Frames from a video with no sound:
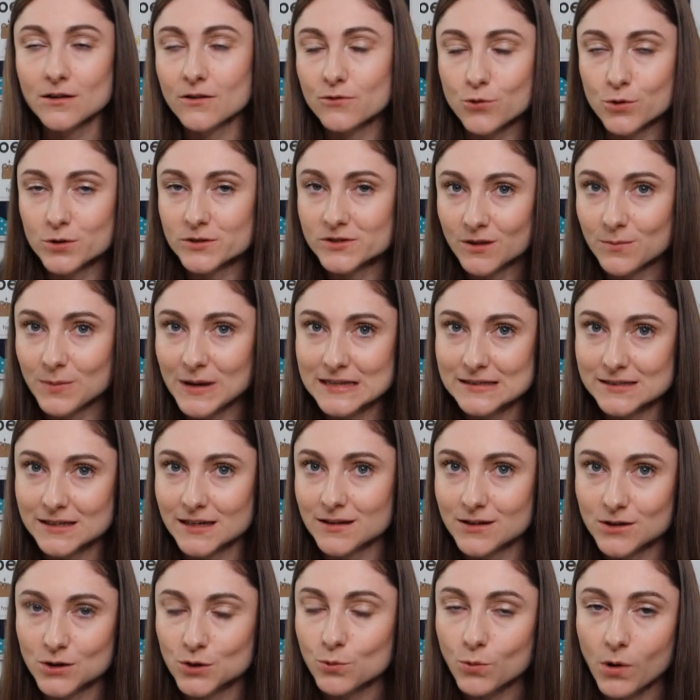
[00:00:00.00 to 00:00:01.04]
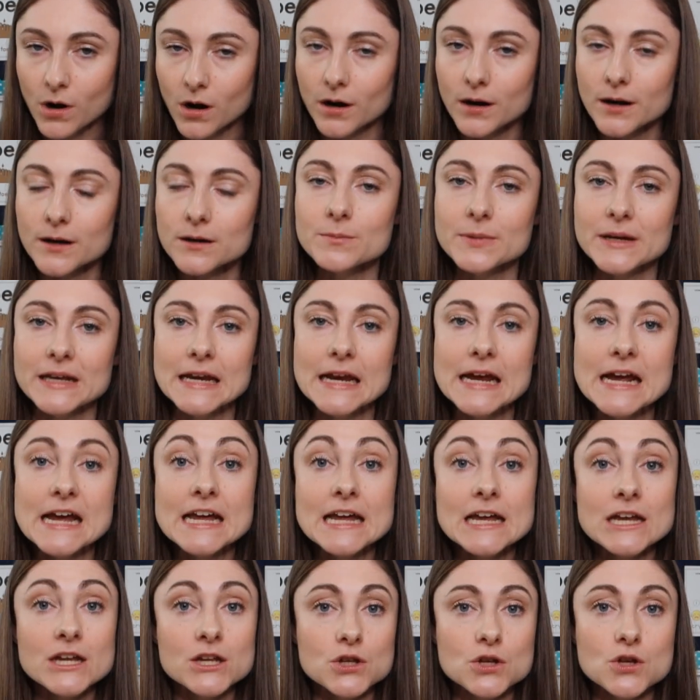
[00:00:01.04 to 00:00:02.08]
of course, the basic UR, but
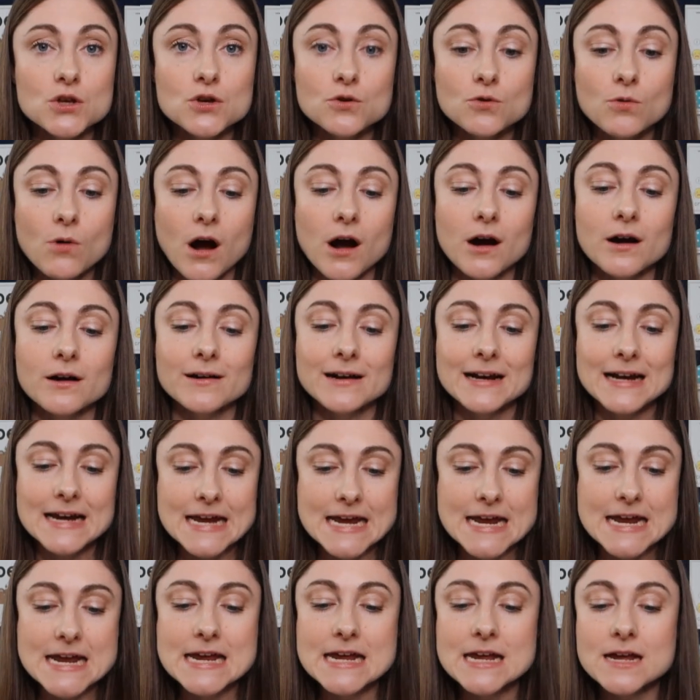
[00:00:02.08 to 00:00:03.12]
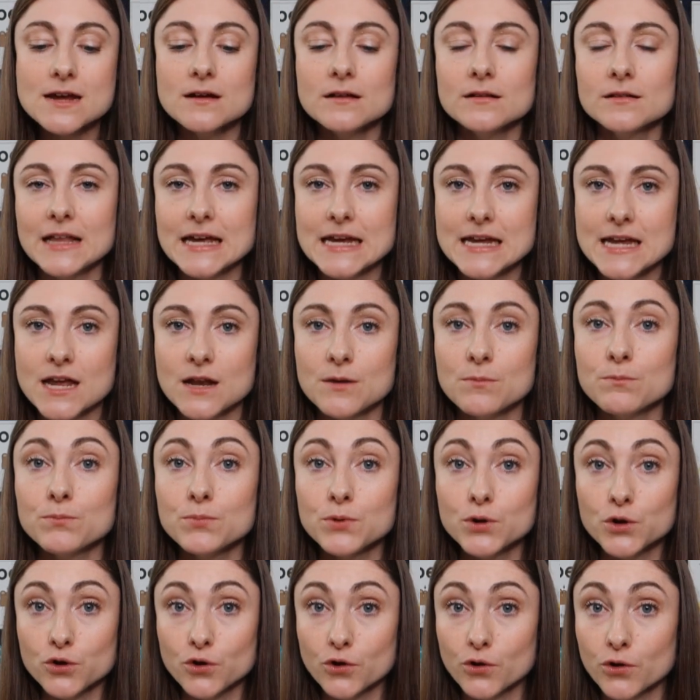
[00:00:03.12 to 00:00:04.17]
URE, like in
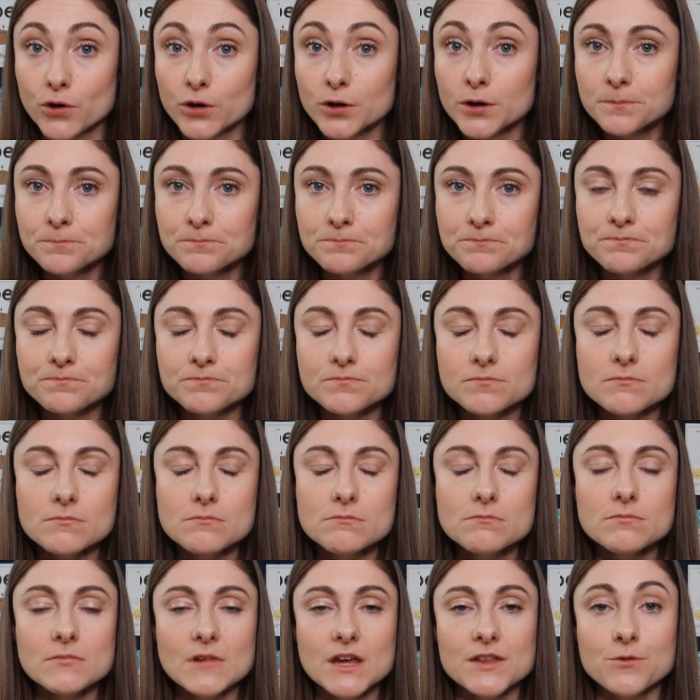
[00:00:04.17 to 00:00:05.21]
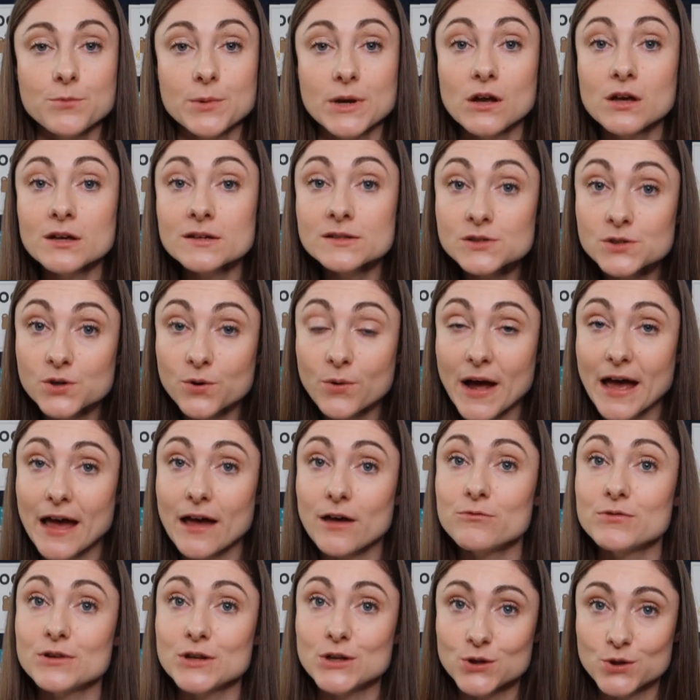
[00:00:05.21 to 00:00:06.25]
pure. And then we also
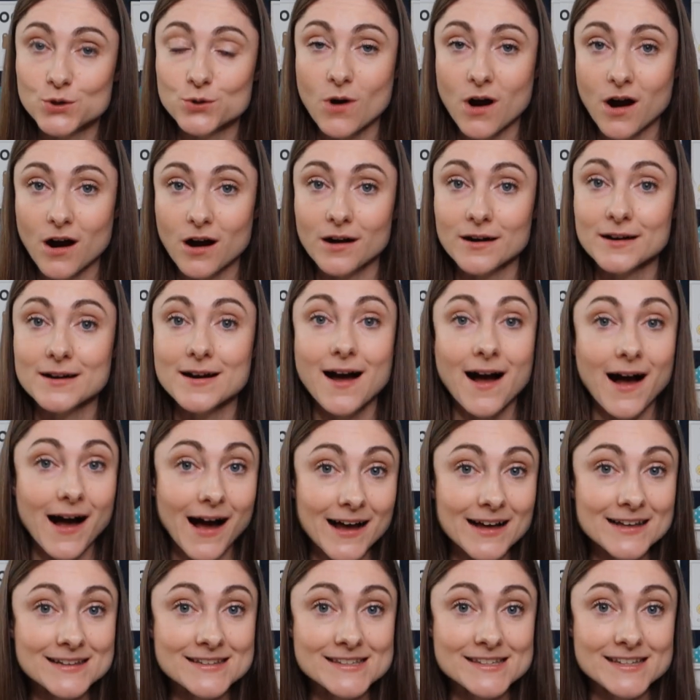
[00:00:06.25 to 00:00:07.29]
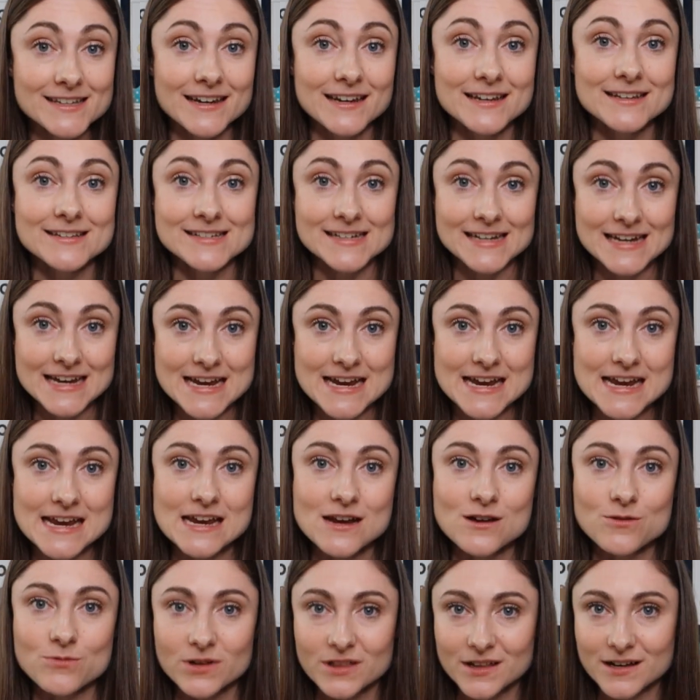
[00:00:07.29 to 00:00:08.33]
have UR consonant
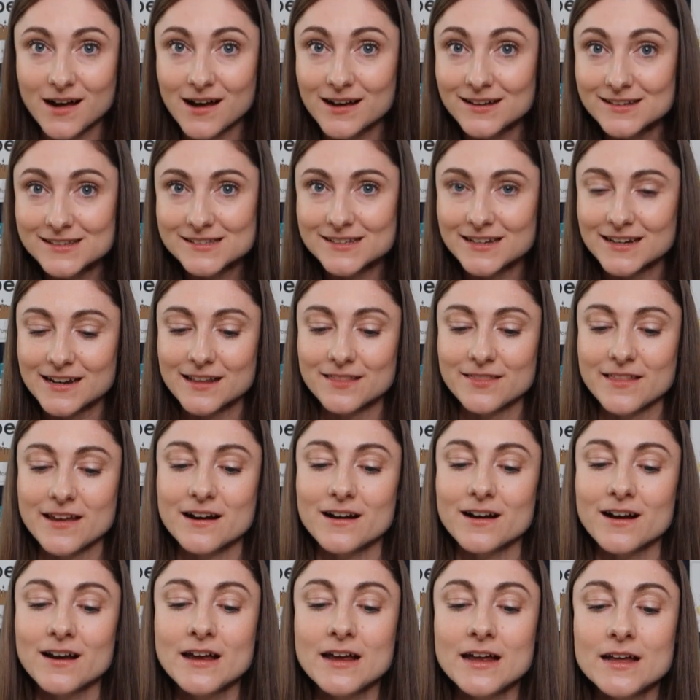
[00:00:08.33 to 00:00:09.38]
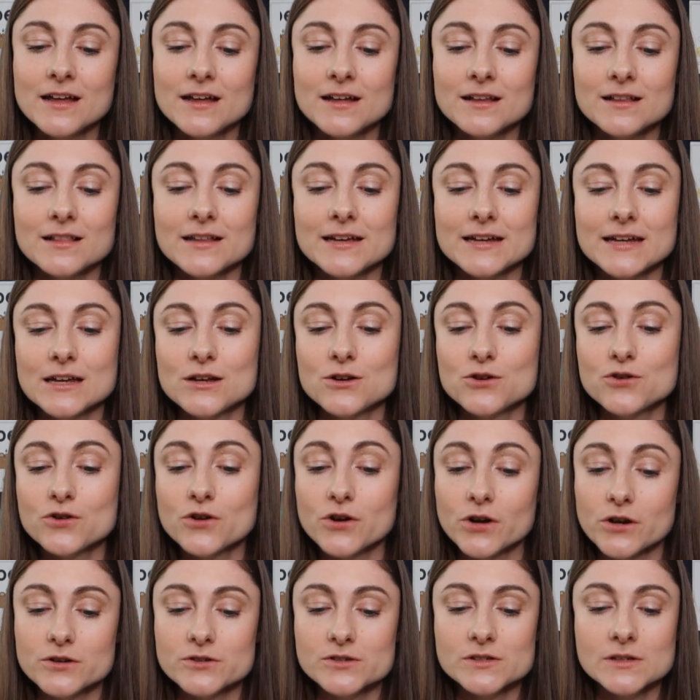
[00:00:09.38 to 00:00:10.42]
E with a consonant in there, like in
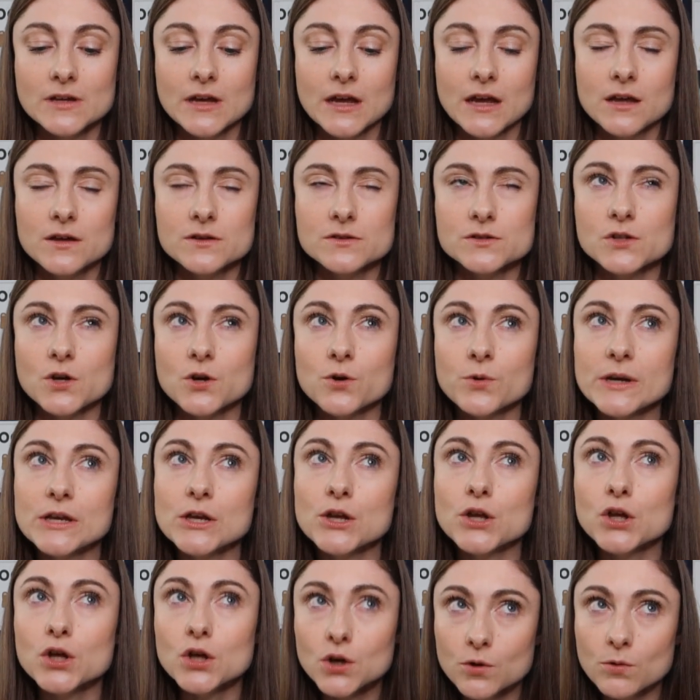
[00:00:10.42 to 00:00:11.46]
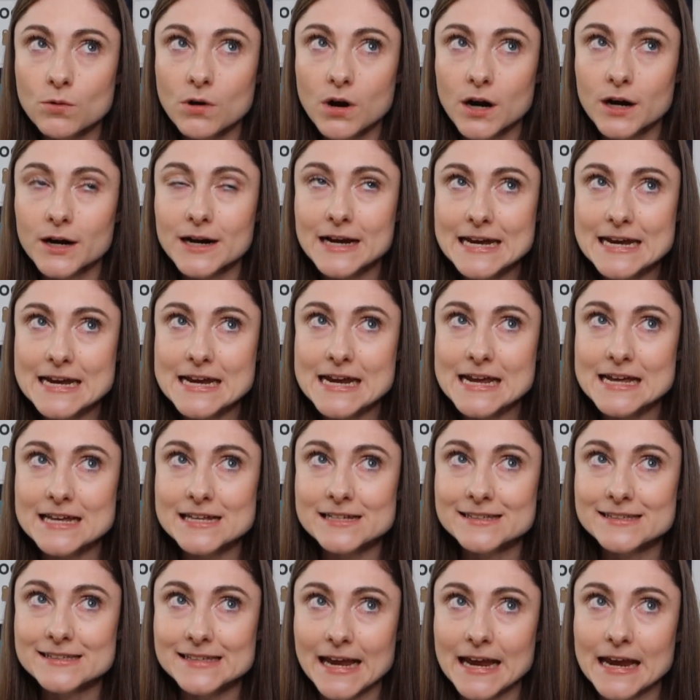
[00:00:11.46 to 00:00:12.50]
nurse. So in URE,
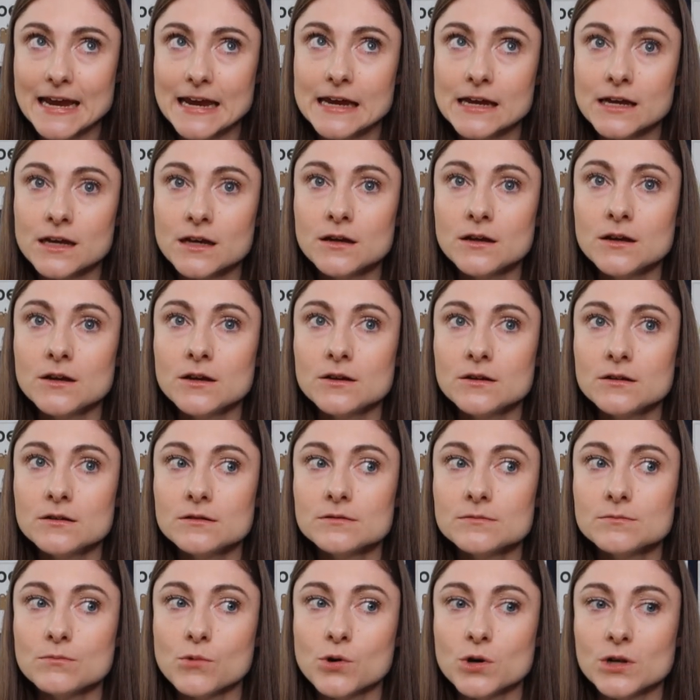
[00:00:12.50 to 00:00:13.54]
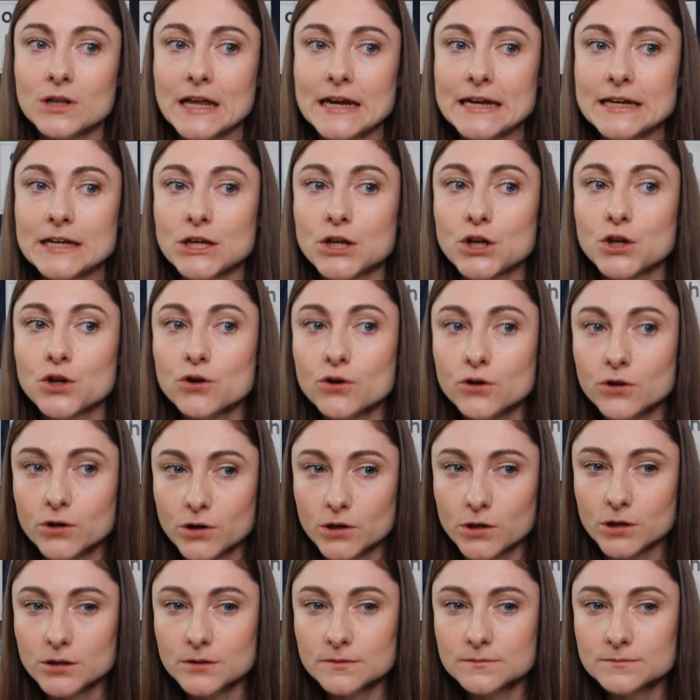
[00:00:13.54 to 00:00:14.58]
it's saying more like
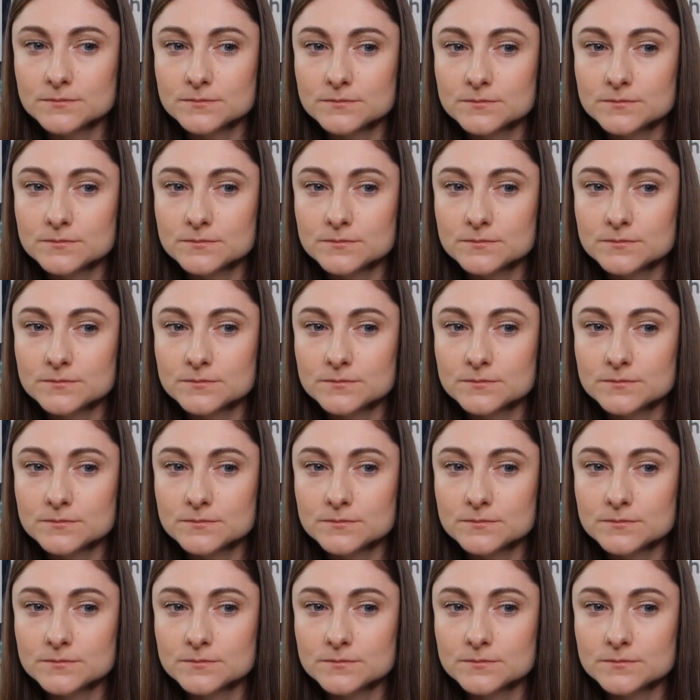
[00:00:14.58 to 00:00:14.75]
your.